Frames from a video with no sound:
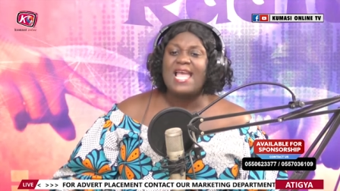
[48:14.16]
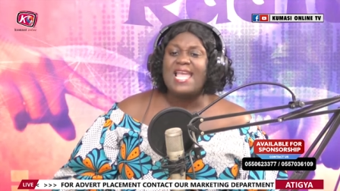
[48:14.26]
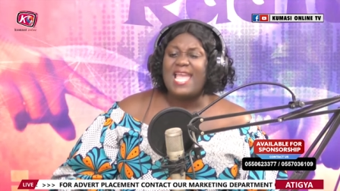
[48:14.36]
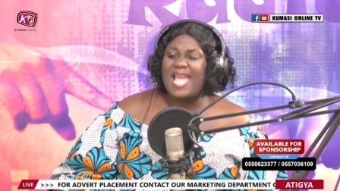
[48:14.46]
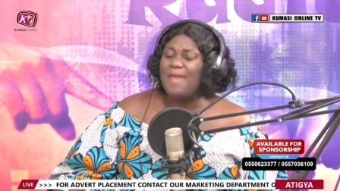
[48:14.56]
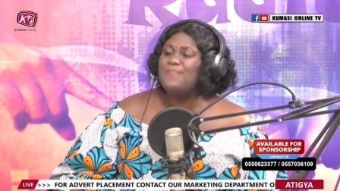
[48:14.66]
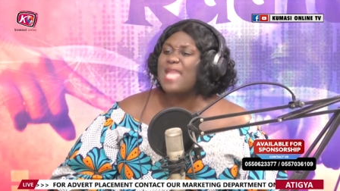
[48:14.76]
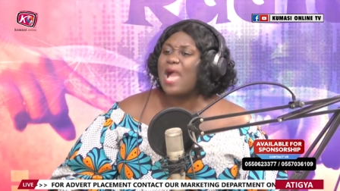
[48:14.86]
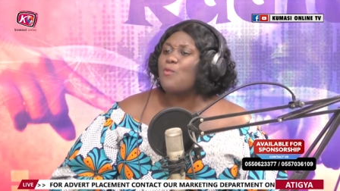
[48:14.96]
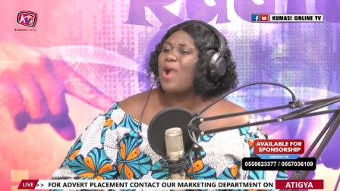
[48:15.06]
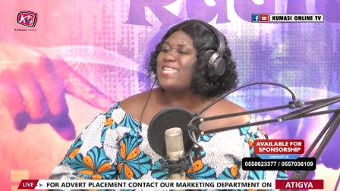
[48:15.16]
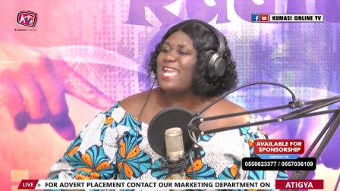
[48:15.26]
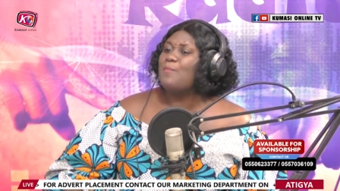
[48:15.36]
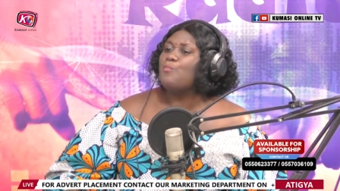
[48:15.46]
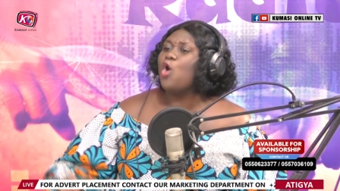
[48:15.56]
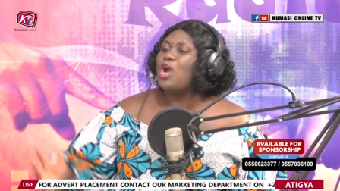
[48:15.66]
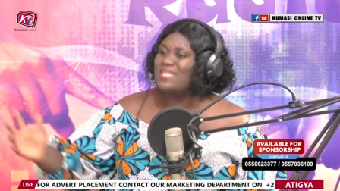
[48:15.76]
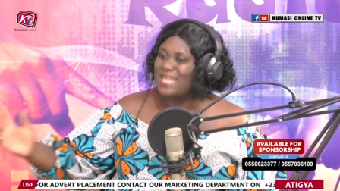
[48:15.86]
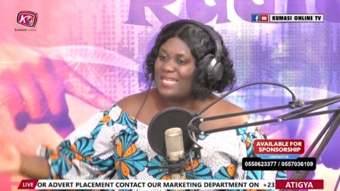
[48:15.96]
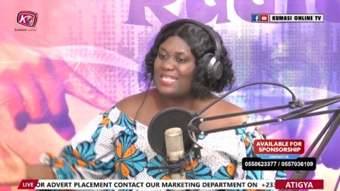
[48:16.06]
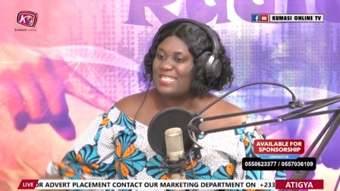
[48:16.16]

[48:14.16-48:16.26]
Ebia waye more than